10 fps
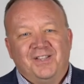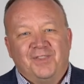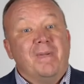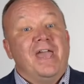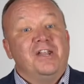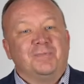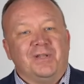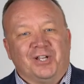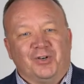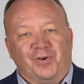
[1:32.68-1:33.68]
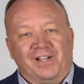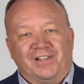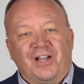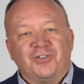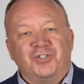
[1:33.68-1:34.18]
The management degree
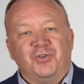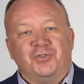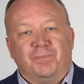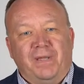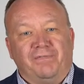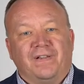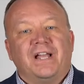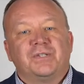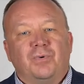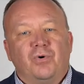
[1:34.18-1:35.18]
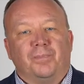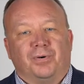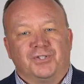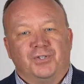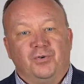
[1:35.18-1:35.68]
allows you to be flexible and
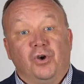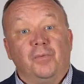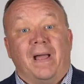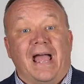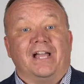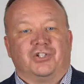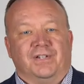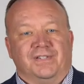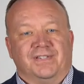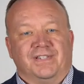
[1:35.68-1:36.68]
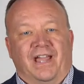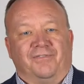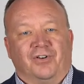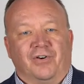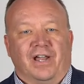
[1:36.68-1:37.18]
pursue your passions
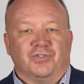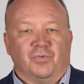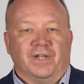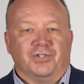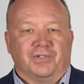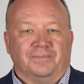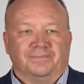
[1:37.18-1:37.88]
after graduation.